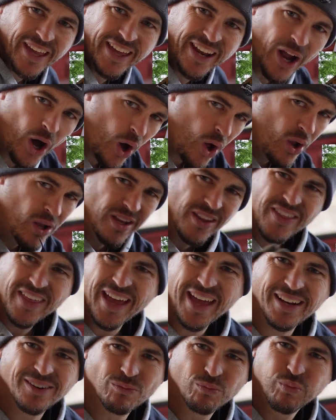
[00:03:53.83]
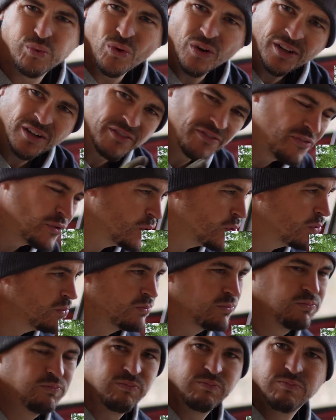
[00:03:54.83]
and all of that
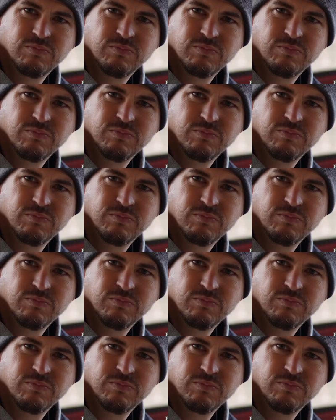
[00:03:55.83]
wonderful